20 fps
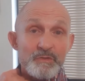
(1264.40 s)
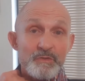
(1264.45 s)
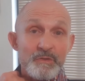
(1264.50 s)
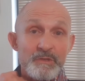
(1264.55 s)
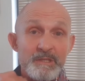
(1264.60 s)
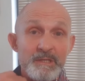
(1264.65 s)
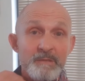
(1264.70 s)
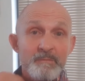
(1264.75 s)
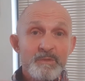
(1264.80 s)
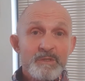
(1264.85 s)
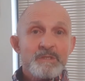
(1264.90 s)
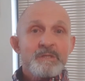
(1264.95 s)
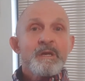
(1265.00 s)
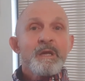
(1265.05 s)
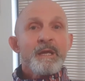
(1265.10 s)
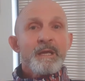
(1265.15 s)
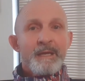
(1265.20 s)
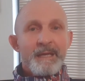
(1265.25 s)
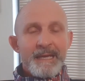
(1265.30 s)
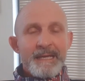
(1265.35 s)
through demons.
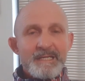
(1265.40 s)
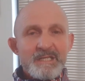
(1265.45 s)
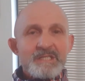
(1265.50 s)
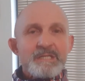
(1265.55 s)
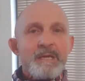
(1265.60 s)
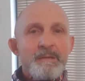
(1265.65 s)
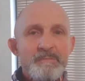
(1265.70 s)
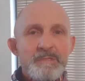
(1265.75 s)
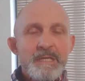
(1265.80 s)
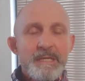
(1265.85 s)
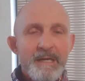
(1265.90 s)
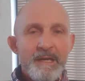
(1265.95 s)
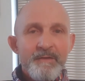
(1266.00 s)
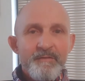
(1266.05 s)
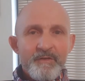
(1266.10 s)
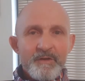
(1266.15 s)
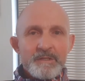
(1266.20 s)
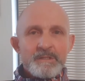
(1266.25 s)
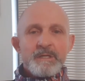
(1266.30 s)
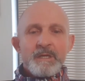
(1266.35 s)
Get some
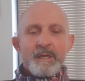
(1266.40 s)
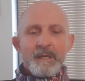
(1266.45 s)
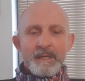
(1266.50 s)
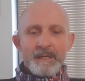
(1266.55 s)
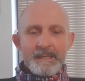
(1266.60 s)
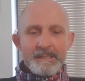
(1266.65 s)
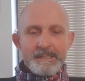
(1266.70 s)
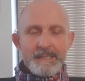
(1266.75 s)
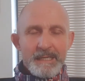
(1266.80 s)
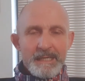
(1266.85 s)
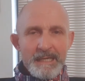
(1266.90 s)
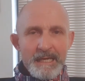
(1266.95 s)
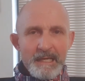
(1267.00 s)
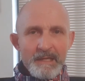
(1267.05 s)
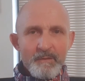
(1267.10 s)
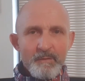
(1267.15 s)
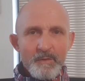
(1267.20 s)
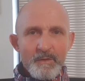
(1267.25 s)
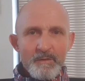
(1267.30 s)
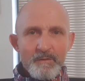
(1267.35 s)
deliverance. Get
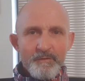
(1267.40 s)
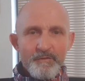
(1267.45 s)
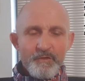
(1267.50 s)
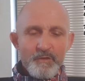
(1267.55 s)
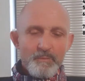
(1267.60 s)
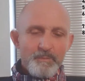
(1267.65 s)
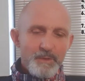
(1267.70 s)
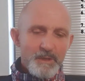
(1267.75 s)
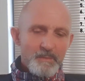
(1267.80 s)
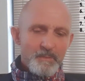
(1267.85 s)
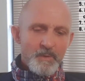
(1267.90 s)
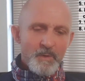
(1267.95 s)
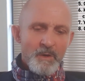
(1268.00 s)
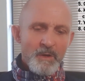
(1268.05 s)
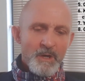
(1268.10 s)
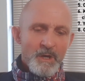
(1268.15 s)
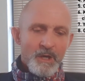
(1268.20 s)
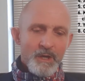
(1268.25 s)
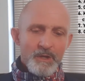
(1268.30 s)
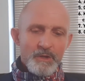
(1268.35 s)
together with a few
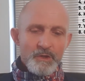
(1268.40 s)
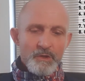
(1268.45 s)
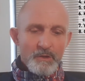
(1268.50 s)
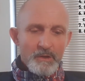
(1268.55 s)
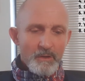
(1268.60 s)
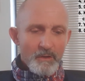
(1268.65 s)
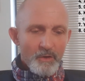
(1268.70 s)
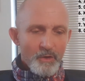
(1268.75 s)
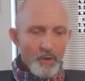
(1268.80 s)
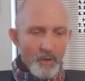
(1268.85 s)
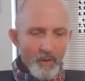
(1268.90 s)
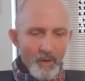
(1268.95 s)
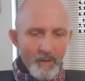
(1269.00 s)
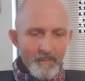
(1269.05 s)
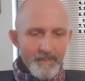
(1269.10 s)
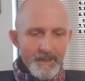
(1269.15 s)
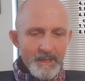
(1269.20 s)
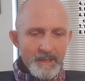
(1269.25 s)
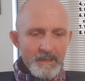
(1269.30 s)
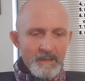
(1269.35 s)
people. You can call
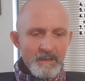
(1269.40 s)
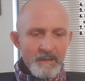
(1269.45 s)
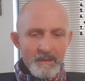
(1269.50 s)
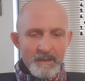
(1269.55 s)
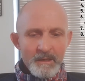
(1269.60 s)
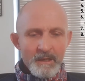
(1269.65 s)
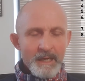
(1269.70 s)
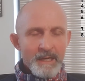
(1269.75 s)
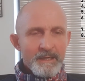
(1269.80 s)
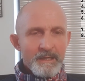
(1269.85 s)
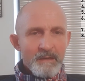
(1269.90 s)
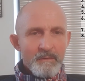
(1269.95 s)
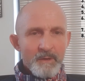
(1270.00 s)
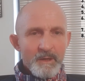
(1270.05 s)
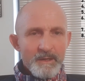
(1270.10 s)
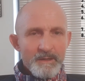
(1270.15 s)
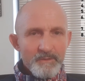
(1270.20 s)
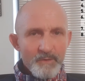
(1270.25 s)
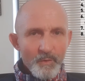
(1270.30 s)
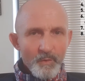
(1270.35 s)
me anywhere
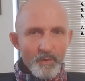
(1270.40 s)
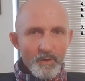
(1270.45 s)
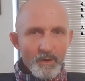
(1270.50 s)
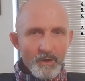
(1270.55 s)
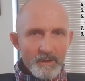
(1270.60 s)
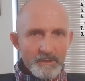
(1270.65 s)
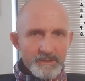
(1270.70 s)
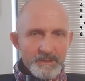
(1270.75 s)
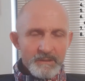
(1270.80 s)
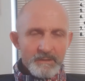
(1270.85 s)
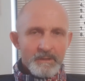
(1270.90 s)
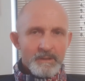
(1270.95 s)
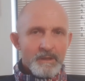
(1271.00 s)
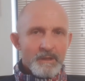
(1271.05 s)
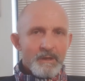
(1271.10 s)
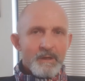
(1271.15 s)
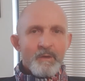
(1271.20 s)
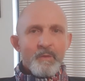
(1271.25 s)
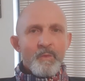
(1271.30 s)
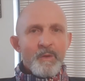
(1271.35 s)
in the world.
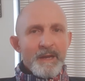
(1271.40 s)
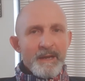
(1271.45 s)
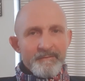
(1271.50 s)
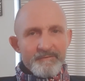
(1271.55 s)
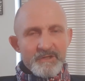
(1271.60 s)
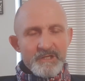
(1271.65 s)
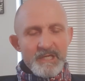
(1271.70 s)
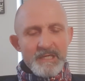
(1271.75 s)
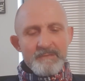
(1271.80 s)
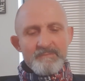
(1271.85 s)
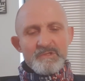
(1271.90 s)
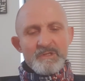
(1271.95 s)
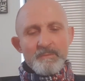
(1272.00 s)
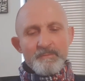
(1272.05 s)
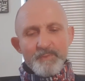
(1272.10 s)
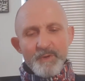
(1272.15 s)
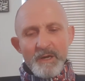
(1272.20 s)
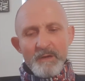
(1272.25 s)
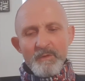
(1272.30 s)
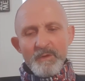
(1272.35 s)
We have teams that
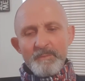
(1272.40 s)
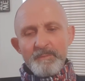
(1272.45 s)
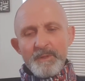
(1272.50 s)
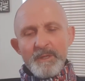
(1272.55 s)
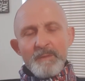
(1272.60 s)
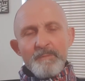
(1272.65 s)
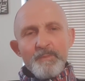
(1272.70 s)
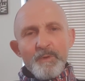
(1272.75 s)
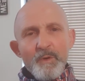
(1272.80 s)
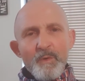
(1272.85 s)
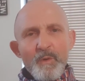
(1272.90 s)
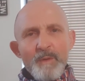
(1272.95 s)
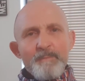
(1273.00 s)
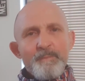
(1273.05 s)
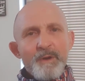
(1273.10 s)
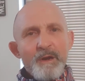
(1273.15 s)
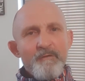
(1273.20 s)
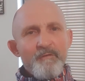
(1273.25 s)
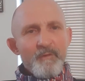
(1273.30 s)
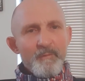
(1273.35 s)
pray with people. We
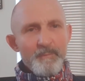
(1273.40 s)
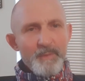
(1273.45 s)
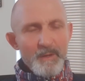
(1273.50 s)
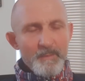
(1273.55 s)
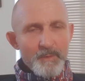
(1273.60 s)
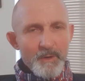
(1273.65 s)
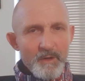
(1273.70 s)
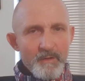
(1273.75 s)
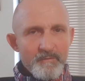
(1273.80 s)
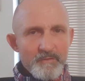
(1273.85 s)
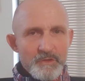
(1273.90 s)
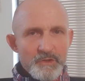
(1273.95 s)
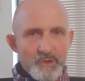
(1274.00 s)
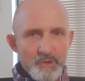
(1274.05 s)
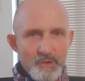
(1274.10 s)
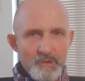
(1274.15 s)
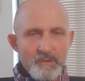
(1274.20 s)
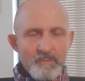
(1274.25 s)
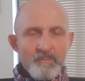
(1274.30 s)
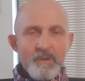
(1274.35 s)
pray for people over
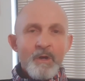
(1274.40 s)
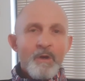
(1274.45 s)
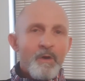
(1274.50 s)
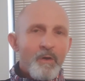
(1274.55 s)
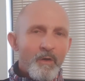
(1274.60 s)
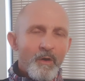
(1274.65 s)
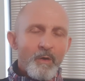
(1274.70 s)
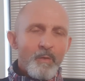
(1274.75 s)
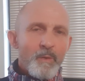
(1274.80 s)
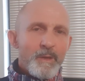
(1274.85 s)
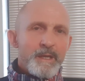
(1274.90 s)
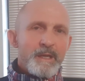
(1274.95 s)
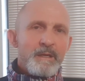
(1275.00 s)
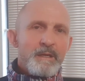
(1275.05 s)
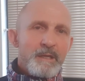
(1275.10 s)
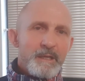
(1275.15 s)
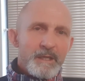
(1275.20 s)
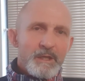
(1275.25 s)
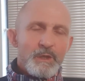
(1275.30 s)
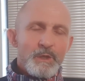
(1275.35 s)
Zoom, or we can
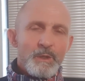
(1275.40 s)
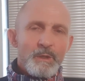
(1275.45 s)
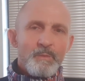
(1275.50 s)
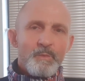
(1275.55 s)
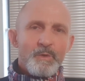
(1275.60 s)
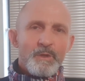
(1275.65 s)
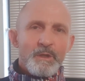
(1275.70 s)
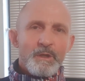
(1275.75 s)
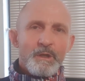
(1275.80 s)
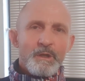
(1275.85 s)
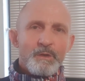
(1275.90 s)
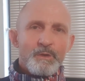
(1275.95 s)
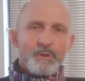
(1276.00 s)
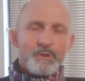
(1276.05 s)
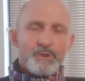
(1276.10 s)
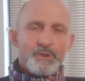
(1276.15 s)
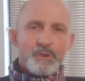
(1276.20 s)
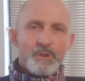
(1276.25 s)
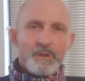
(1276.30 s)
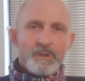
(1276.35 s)
link you in with a local
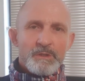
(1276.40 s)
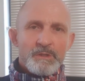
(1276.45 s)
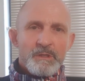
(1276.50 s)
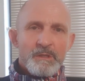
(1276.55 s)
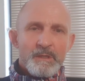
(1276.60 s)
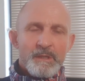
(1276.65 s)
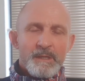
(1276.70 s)
church.